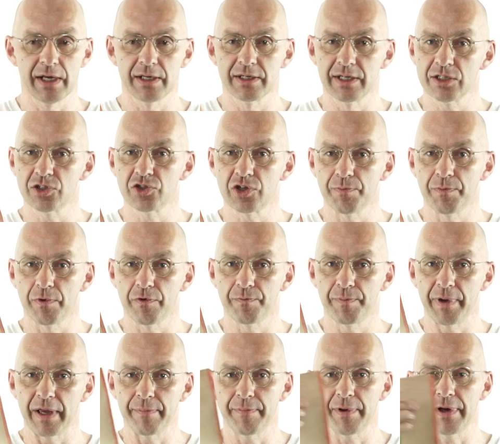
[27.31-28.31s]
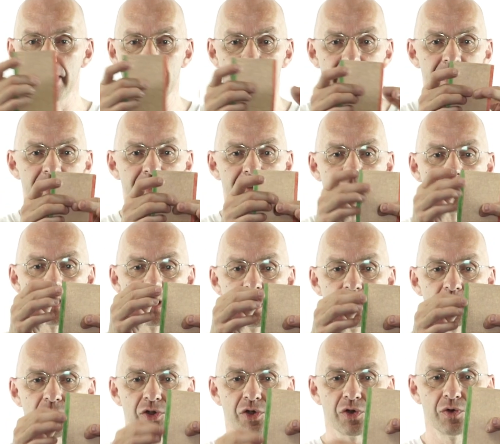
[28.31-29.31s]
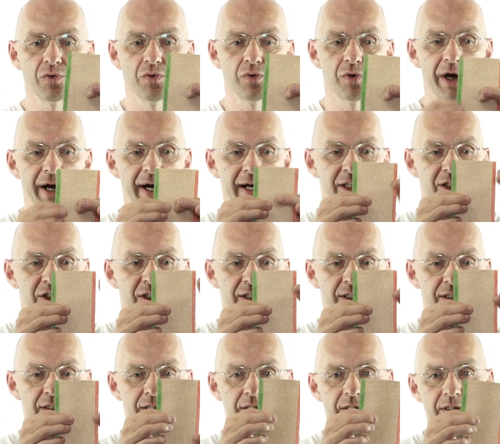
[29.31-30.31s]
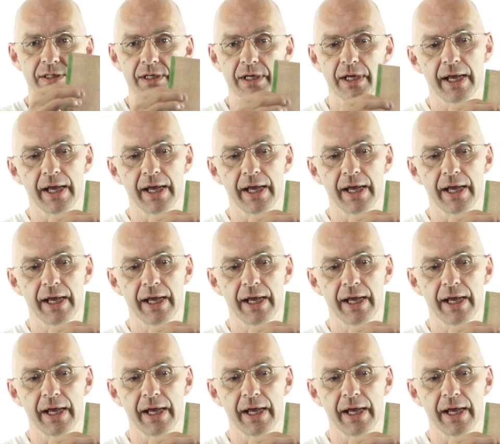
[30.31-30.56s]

This strip of paper has two edges